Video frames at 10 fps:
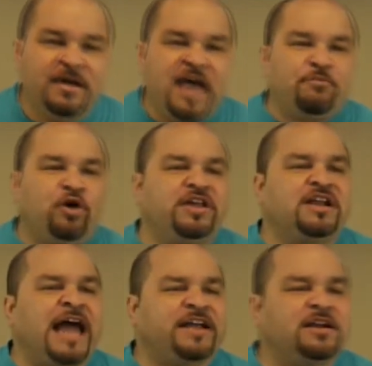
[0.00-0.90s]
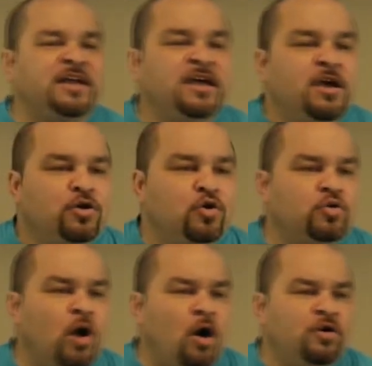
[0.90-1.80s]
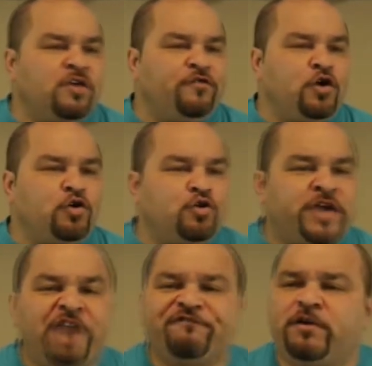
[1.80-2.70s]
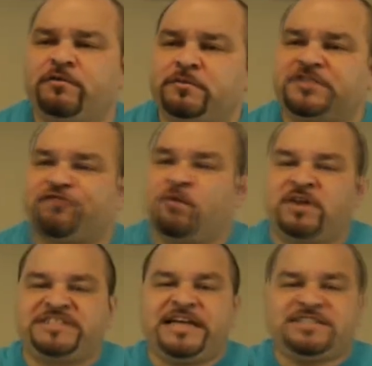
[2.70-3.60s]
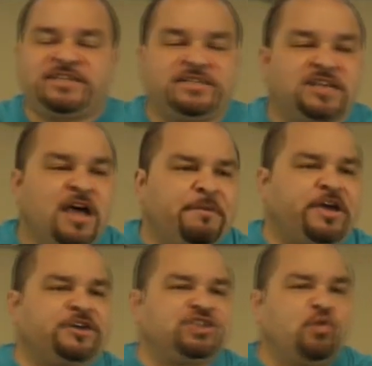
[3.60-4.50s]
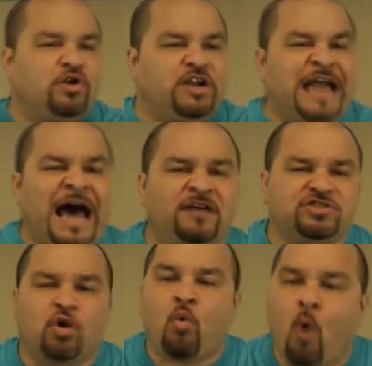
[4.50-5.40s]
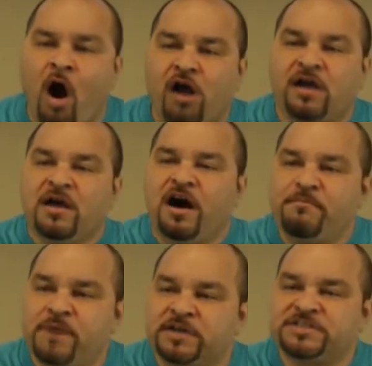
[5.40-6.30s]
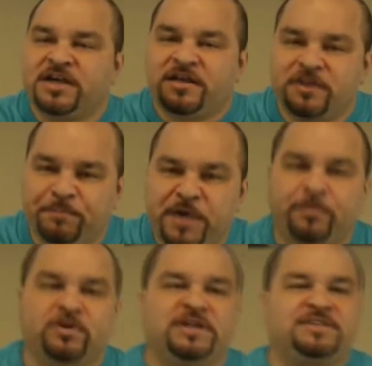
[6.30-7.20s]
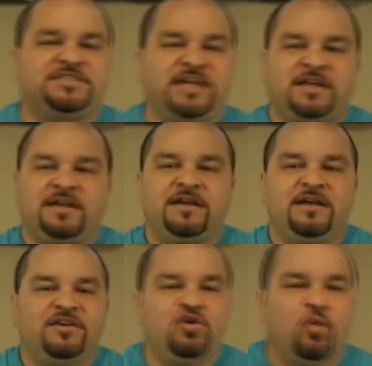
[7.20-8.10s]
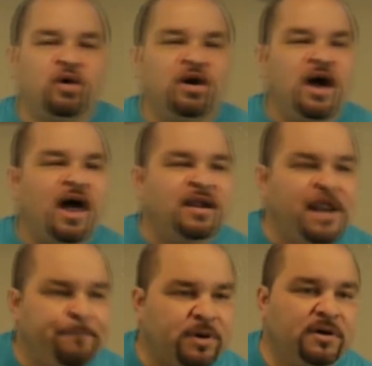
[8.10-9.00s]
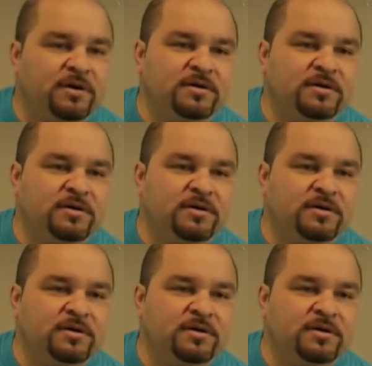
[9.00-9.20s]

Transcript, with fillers: And more than likely, you, the only view you'd get from them is from a distance because you weren't allowed to walk amongst the people in the city. You were a leper.